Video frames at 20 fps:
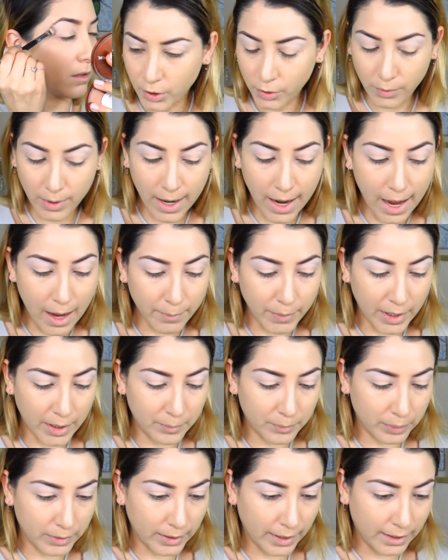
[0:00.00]
Grab
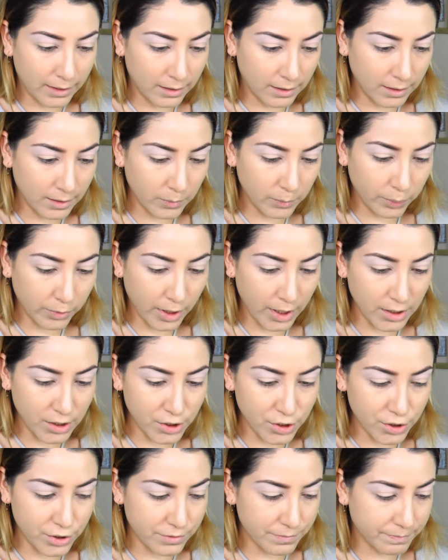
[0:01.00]
a blending
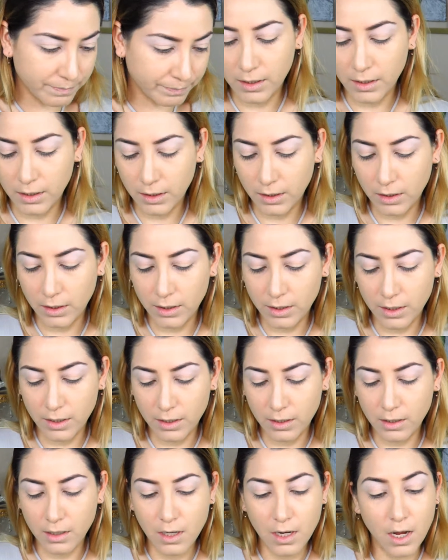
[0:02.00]
brush,
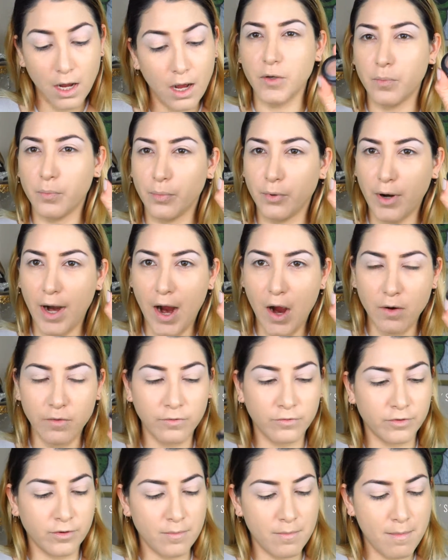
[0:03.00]
color
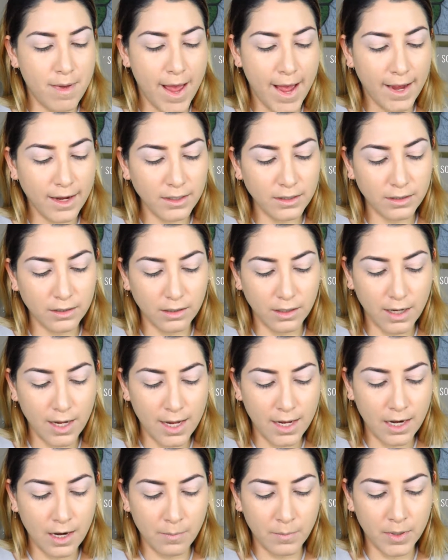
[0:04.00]
brown from MAC,
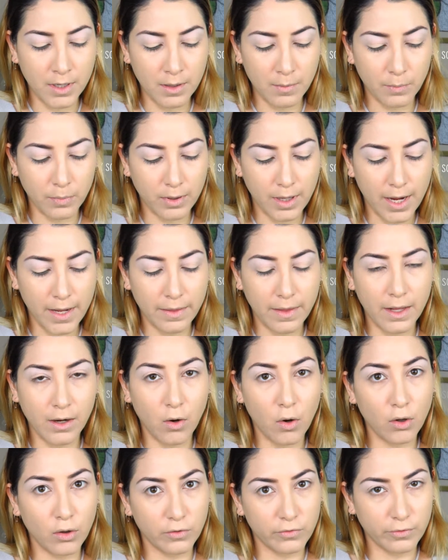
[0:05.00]
and I'm going to apply
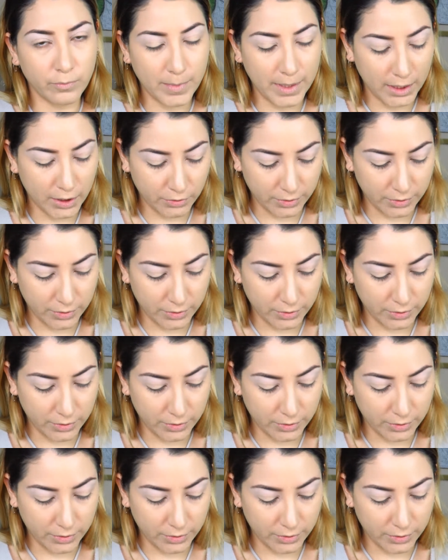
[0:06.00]
that all over my